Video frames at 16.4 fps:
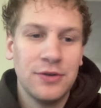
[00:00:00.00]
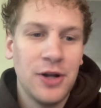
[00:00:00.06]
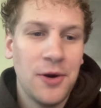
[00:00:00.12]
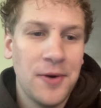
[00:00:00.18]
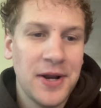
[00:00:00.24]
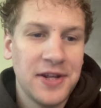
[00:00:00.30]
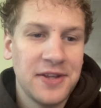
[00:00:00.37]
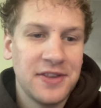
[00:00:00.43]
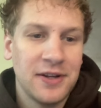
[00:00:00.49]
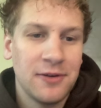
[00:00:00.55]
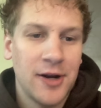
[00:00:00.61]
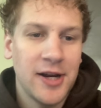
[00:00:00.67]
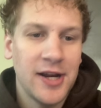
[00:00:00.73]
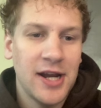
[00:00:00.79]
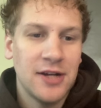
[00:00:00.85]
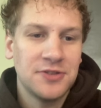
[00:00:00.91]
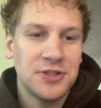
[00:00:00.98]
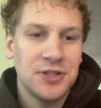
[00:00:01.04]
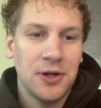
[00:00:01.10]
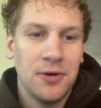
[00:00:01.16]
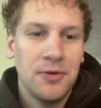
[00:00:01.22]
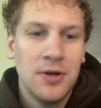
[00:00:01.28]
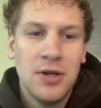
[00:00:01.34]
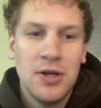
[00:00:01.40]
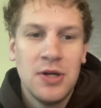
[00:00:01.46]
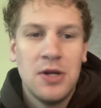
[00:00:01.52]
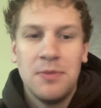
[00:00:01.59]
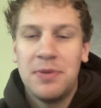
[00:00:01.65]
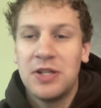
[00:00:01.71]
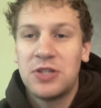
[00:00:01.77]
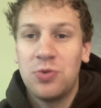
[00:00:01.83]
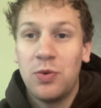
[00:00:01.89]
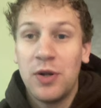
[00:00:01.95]
know anything right now. So
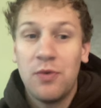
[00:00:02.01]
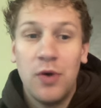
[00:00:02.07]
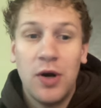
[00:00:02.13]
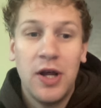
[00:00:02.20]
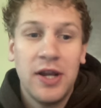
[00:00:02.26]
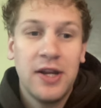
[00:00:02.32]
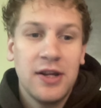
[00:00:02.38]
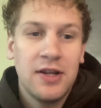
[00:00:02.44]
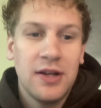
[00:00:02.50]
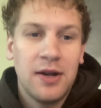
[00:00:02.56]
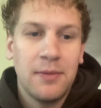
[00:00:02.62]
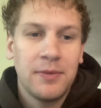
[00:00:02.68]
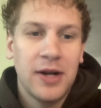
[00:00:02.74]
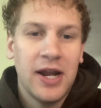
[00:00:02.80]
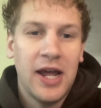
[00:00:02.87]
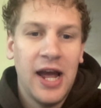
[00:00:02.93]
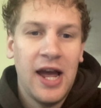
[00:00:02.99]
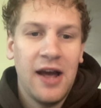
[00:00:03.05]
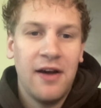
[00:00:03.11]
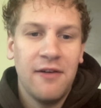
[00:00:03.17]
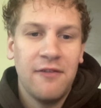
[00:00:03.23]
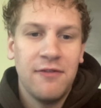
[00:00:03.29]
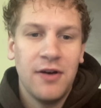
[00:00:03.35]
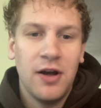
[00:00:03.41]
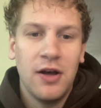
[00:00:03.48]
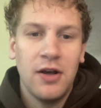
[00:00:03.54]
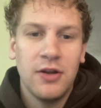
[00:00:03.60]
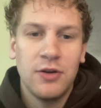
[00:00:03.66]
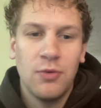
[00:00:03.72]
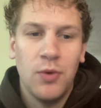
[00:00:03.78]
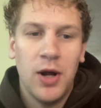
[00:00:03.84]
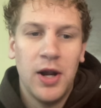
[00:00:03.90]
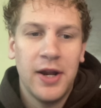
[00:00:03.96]
pick 21, I'm going to have
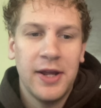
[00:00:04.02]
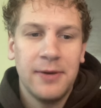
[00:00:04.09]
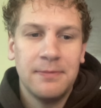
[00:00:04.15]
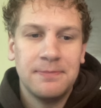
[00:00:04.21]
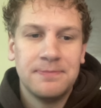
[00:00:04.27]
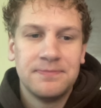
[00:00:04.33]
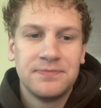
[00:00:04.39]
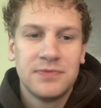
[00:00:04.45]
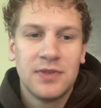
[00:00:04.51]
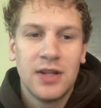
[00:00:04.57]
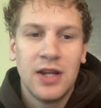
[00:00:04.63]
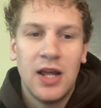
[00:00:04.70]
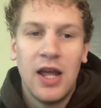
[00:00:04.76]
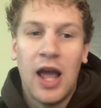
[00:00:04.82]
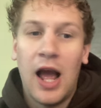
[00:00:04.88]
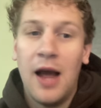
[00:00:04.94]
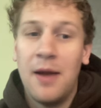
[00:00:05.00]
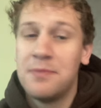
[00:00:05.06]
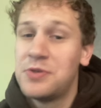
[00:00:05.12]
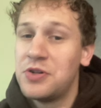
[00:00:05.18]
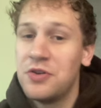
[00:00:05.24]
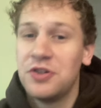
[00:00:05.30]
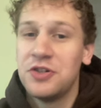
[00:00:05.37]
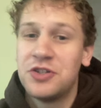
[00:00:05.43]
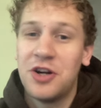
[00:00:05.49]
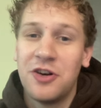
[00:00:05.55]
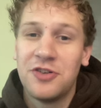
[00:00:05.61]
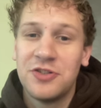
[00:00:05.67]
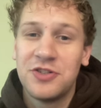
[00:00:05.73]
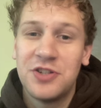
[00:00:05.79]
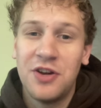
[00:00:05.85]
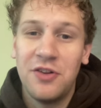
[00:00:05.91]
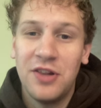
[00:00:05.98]
Ioane. I'm sure the
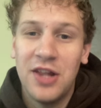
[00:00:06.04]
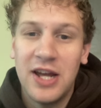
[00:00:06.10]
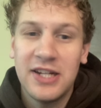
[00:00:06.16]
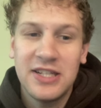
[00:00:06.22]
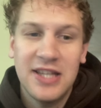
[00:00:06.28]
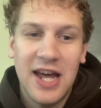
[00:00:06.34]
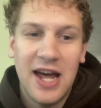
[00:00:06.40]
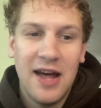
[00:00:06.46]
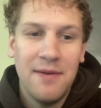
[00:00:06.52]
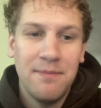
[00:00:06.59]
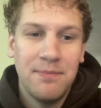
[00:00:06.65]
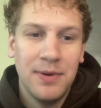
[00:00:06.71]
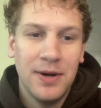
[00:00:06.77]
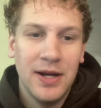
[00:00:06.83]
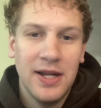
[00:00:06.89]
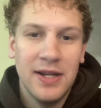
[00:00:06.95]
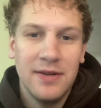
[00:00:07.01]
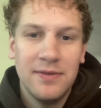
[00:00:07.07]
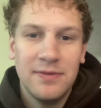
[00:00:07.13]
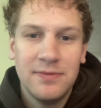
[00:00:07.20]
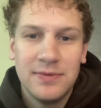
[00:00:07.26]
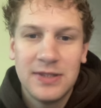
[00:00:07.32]
Chargers don't like that, but